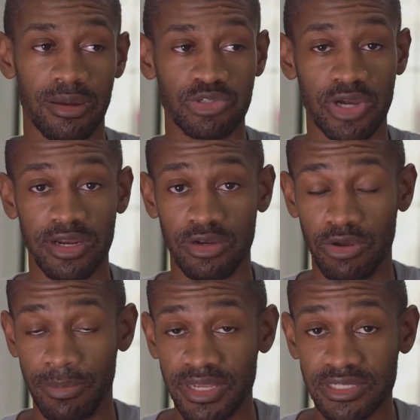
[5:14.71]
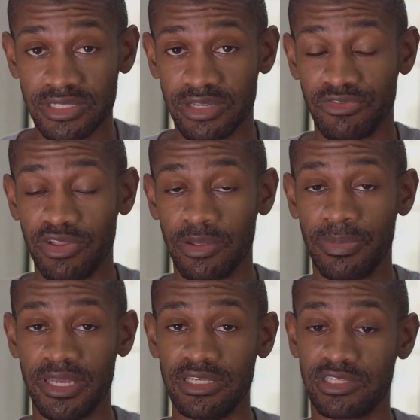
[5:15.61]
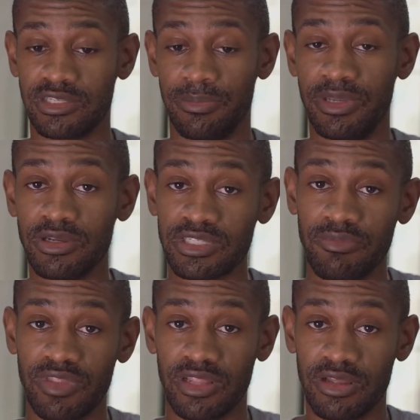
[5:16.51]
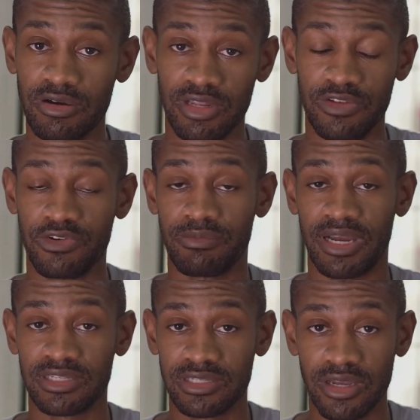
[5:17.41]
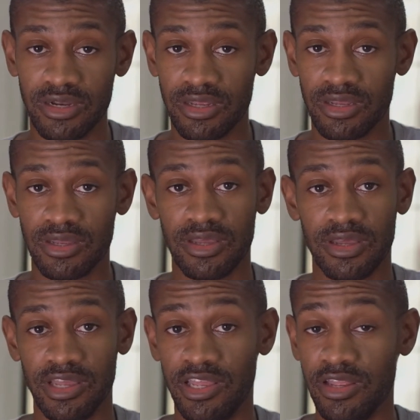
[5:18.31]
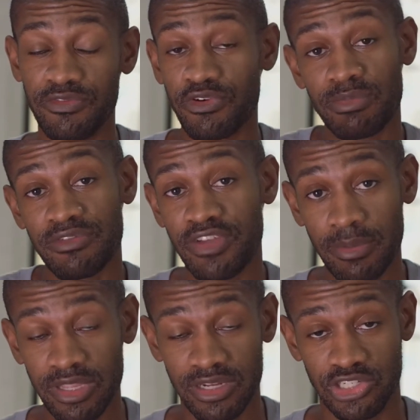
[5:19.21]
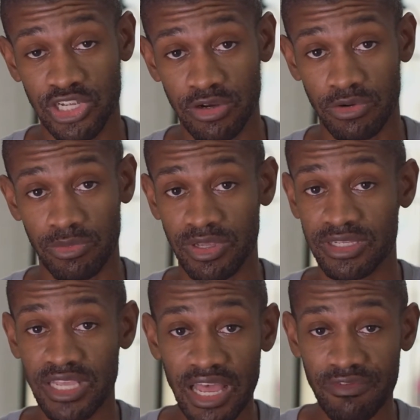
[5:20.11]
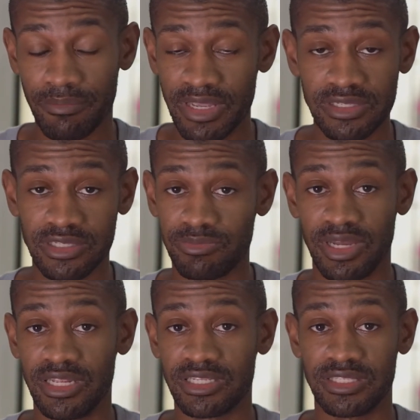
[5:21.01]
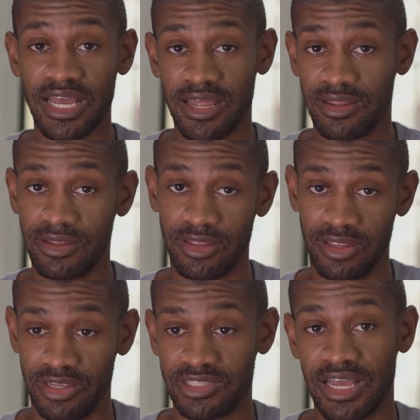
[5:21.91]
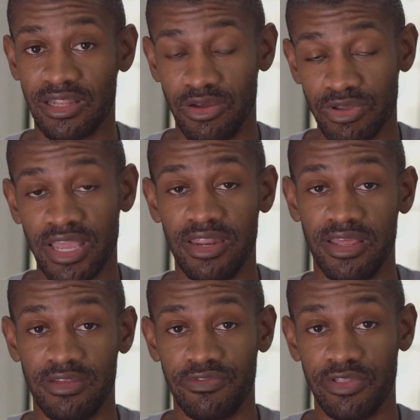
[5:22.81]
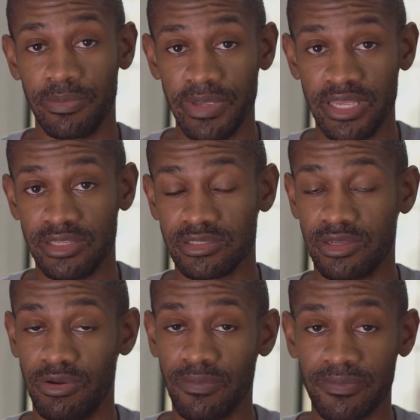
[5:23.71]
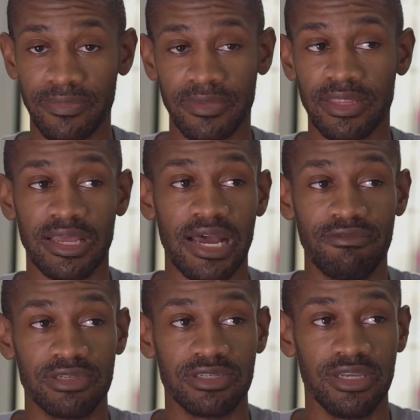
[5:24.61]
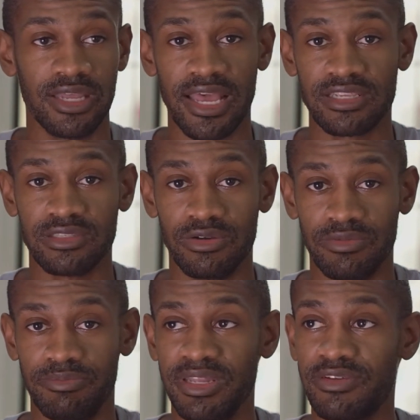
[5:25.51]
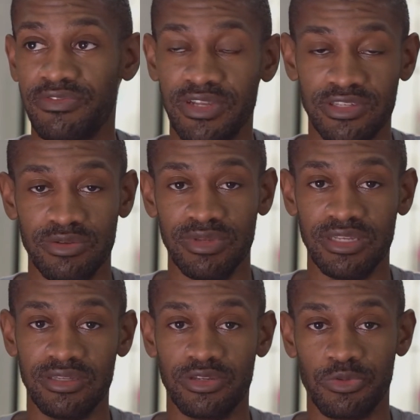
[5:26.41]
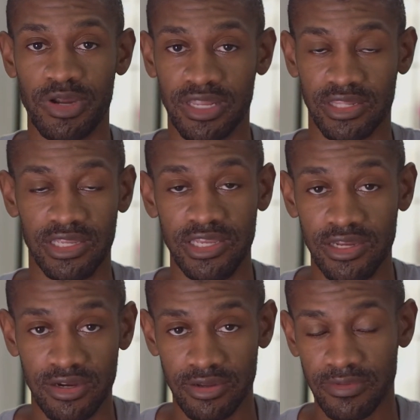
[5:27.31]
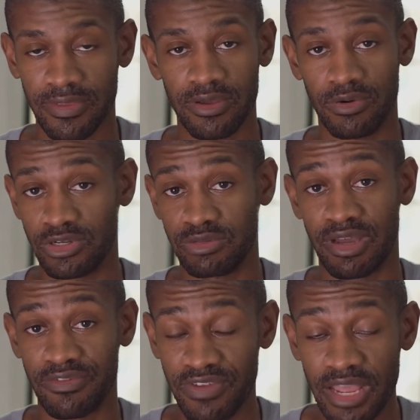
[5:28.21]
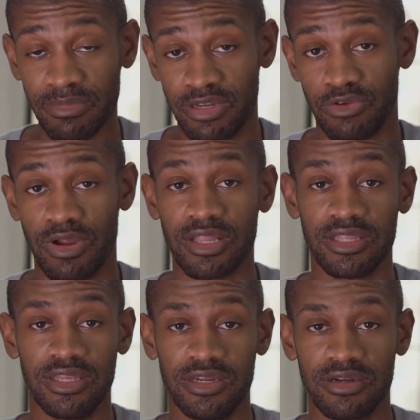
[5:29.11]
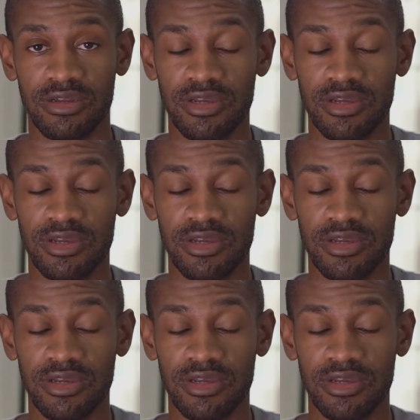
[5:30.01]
trying to do a business in the Philippines is to build something locally for my son and for my family in general, because I have a business, but it's not located in the Philippines. So obviously it has no benefit to me directly here or to my family directly here.